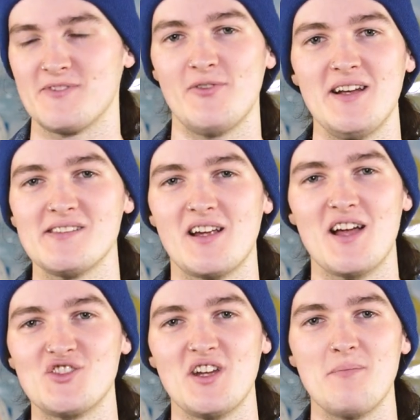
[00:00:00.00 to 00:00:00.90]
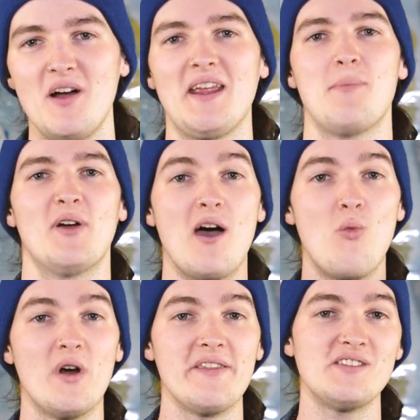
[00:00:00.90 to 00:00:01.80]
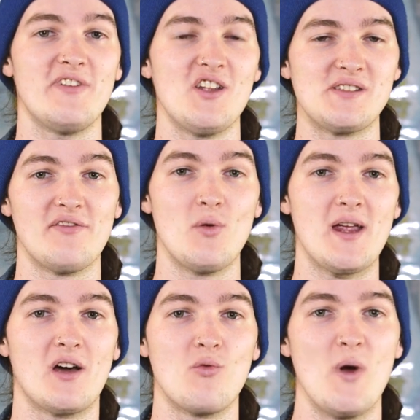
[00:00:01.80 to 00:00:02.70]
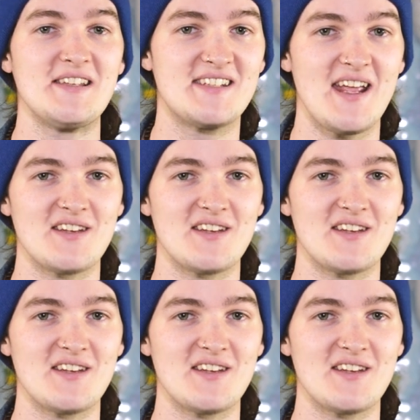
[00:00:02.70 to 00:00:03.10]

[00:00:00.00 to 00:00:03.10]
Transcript: It's free. It doesn't cost you any money. I put out one of these videos every week on Wednesday.